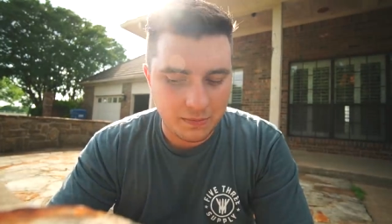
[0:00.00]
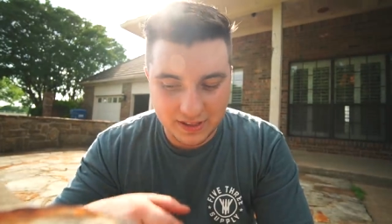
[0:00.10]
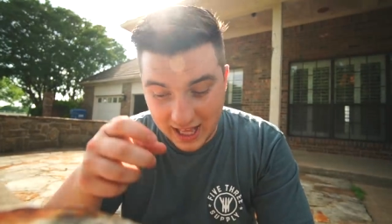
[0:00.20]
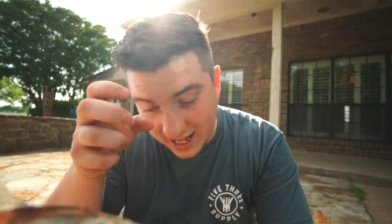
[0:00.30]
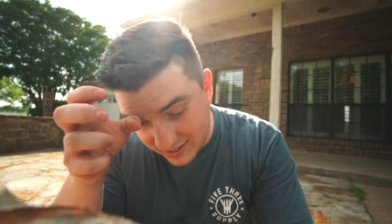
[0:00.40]

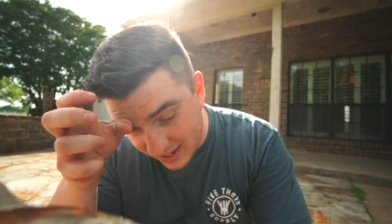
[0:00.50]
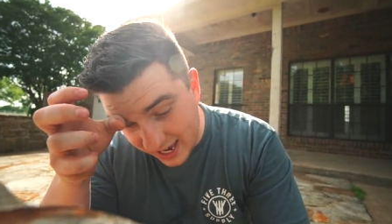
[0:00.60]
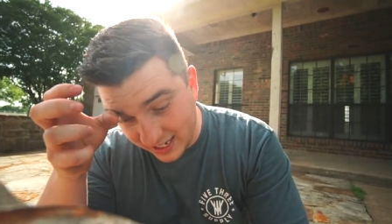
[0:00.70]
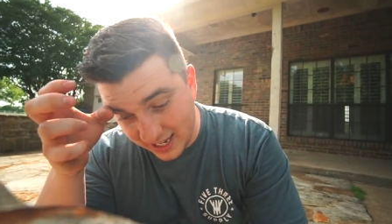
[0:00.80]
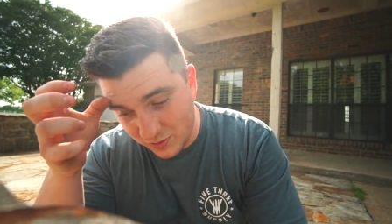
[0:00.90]
But that's
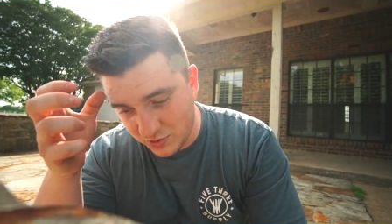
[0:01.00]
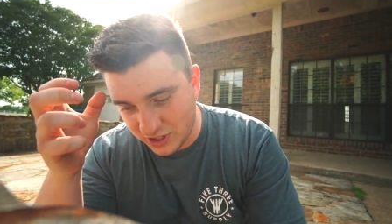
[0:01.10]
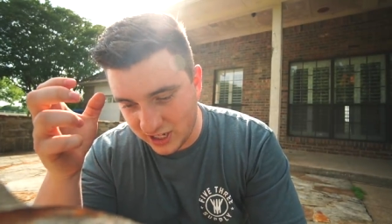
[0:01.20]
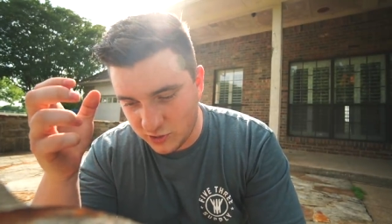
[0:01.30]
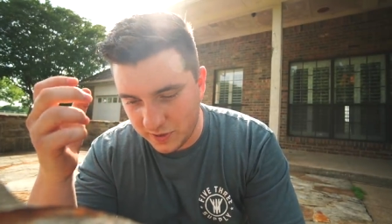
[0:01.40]
like, it was,
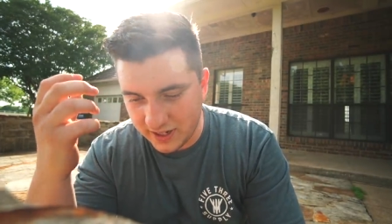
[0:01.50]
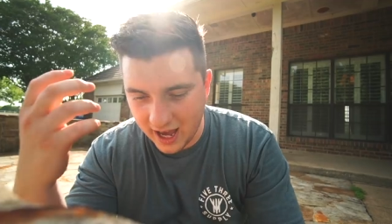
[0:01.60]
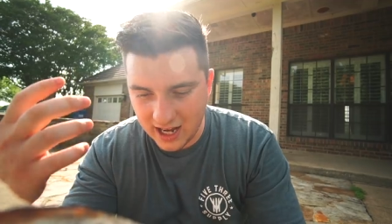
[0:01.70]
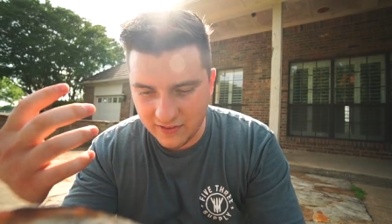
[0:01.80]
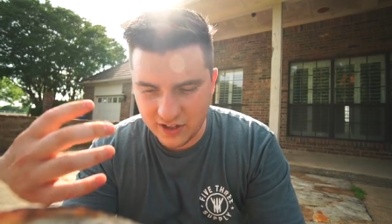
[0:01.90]
it's been
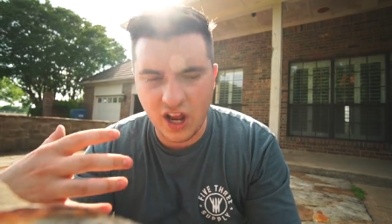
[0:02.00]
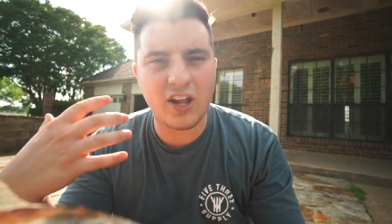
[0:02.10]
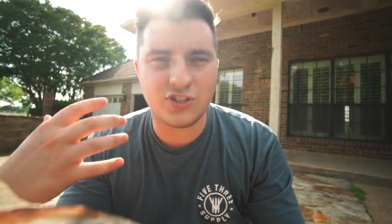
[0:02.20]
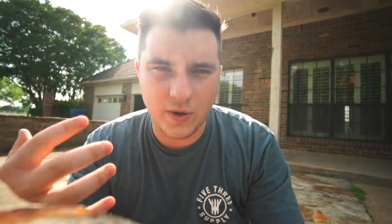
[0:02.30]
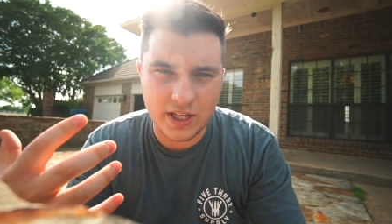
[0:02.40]
kind of a
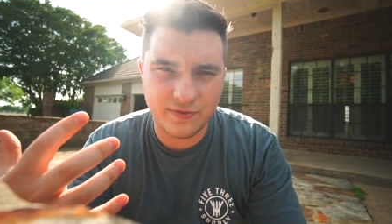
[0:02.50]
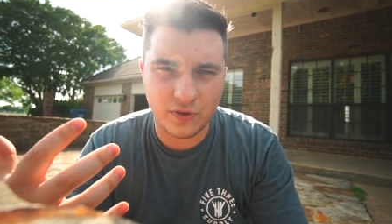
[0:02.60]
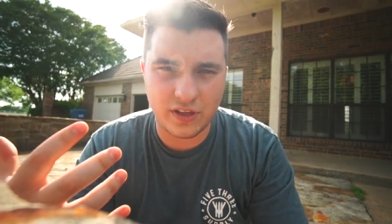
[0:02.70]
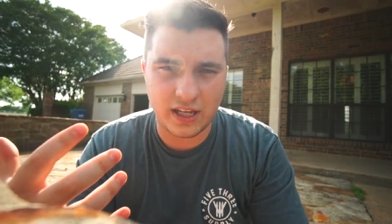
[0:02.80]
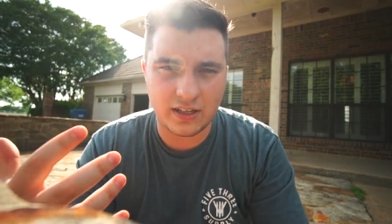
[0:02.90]
not stressful
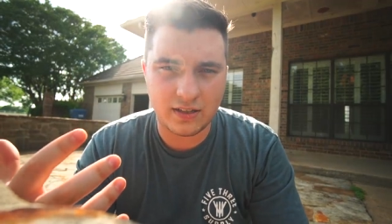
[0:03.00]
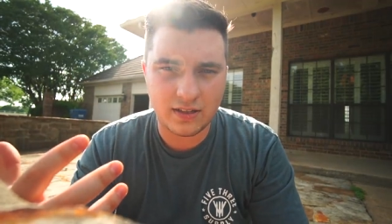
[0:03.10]
thing.